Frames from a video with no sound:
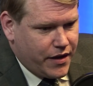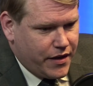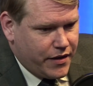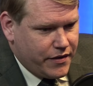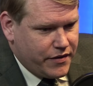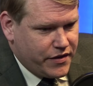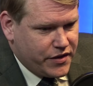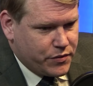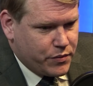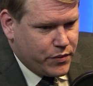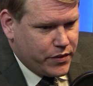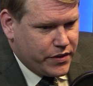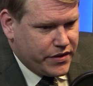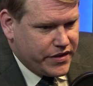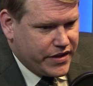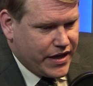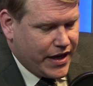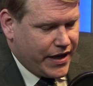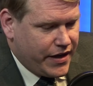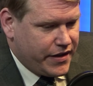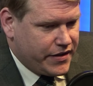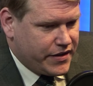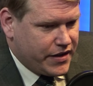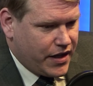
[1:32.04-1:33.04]
This was
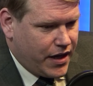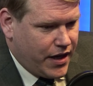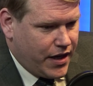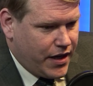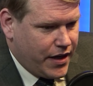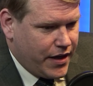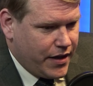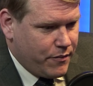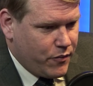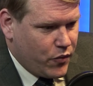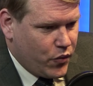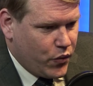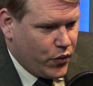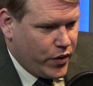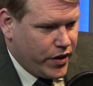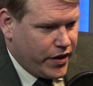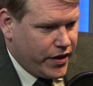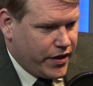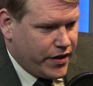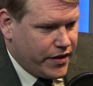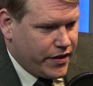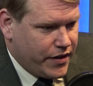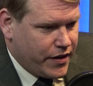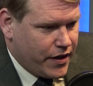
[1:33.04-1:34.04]
at a time
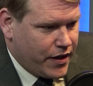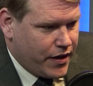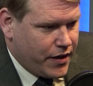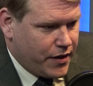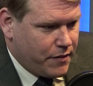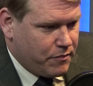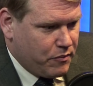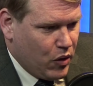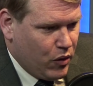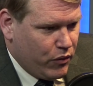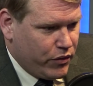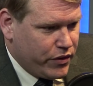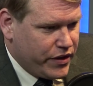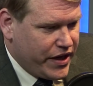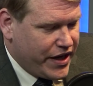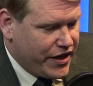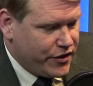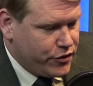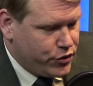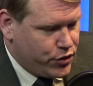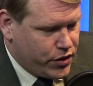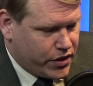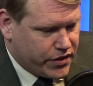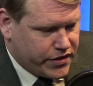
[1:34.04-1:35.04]
when Poland
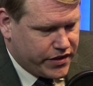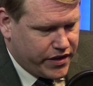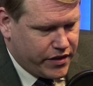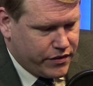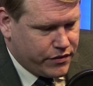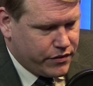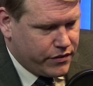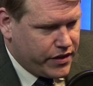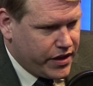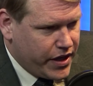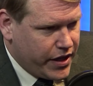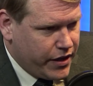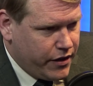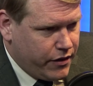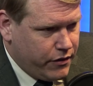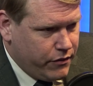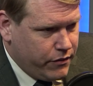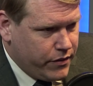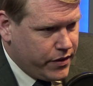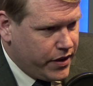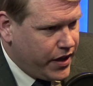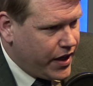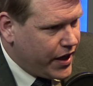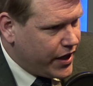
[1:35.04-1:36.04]
had just entered
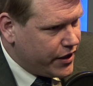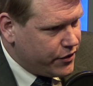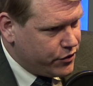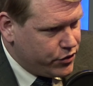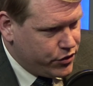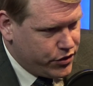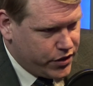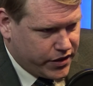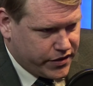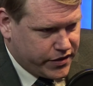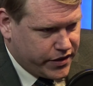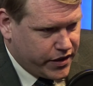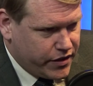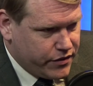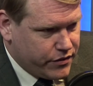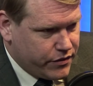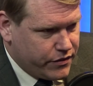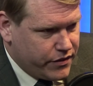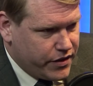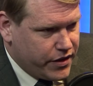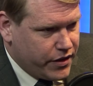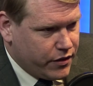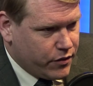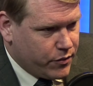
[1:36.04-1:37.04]
NATO, had just
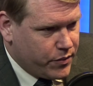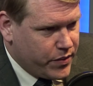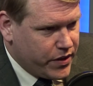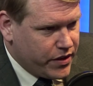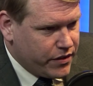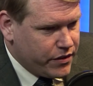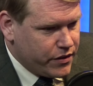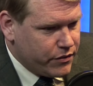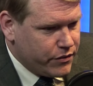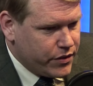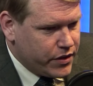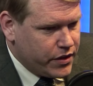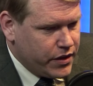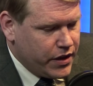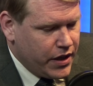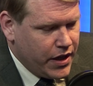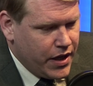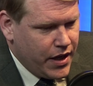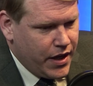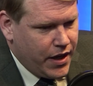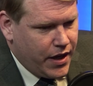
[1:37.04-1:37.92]
entered the European Union,